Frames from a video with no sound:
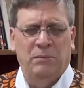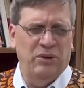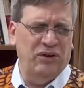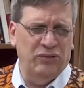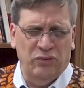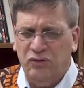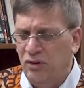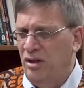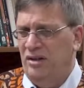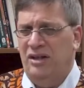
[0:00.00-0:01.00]

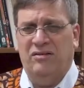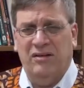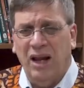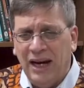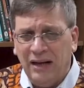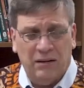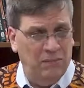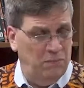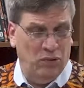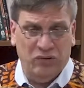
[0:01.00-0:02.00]
misunderstood, disliked,
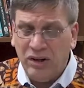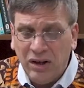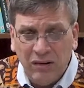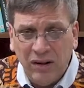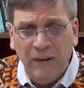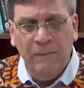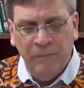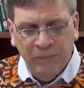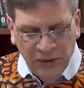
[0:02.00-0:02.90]
persecuted,